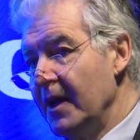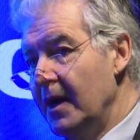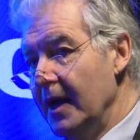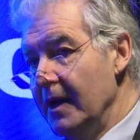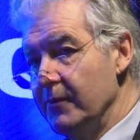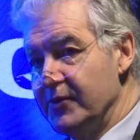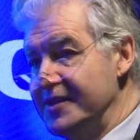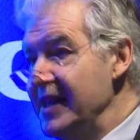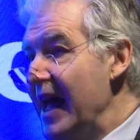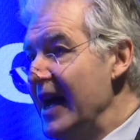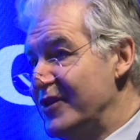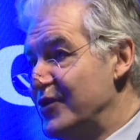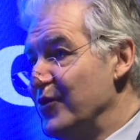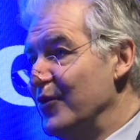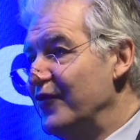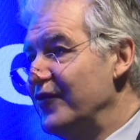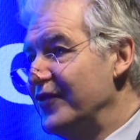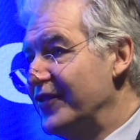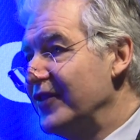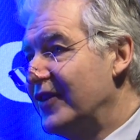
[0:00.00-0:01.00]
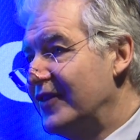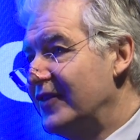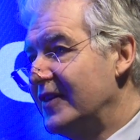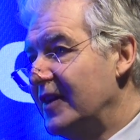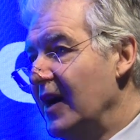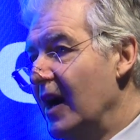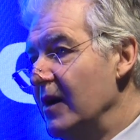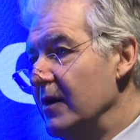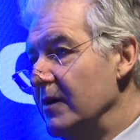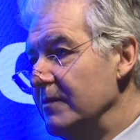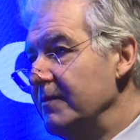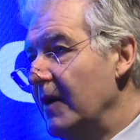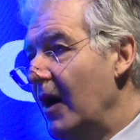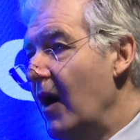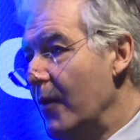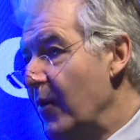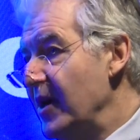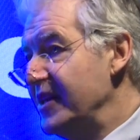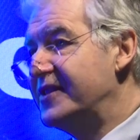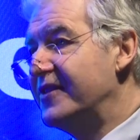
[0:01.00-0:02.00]
it was natural to go.
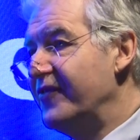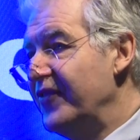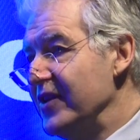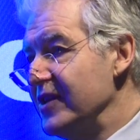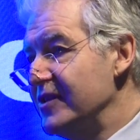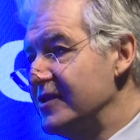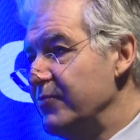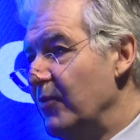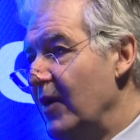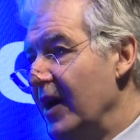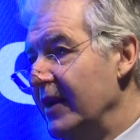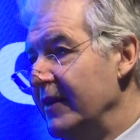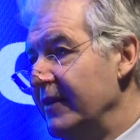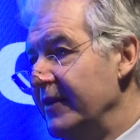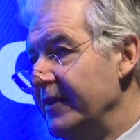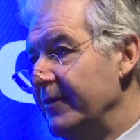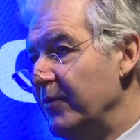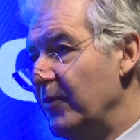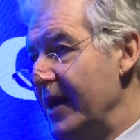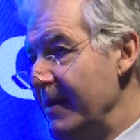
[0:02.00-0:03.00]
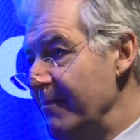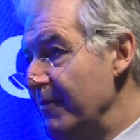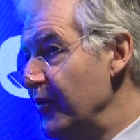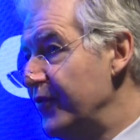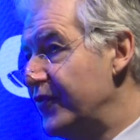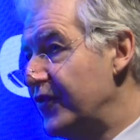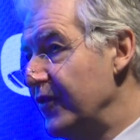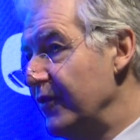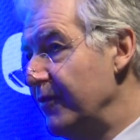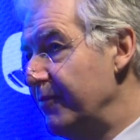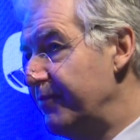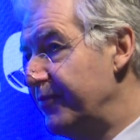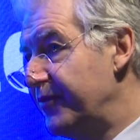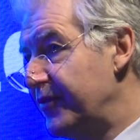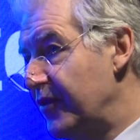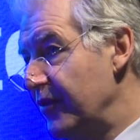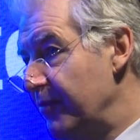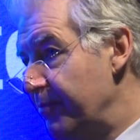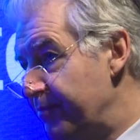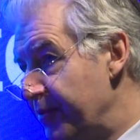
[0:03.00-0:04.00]
I went to the first one when it moved
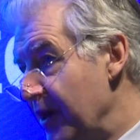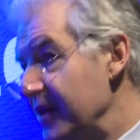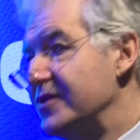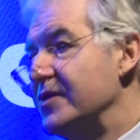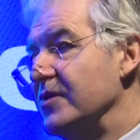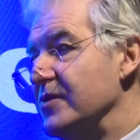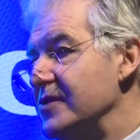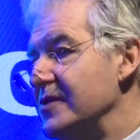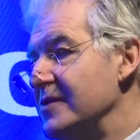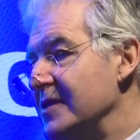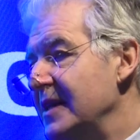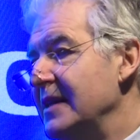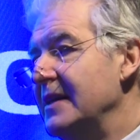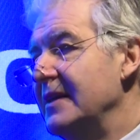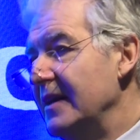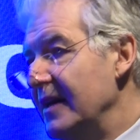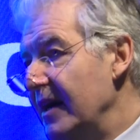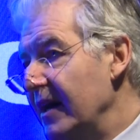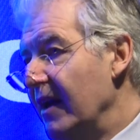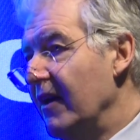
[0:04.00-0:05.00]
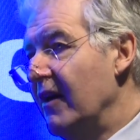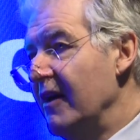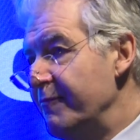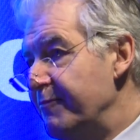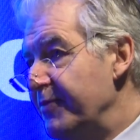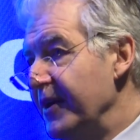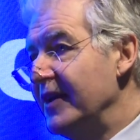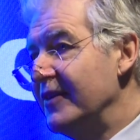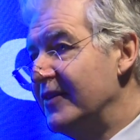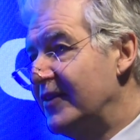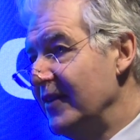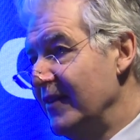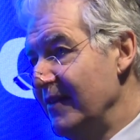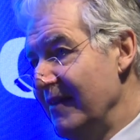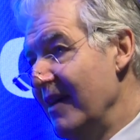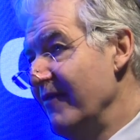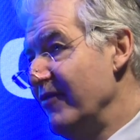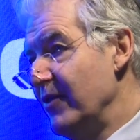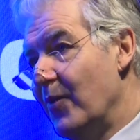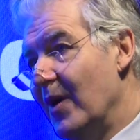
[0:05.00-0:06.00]
to Brussels, and I've been
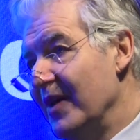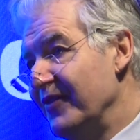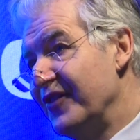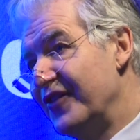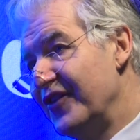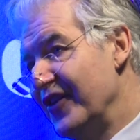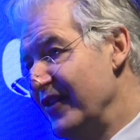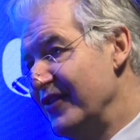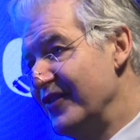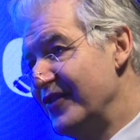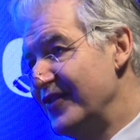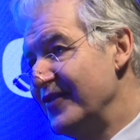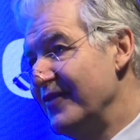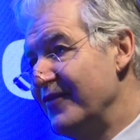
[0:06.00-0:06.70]
to every one since.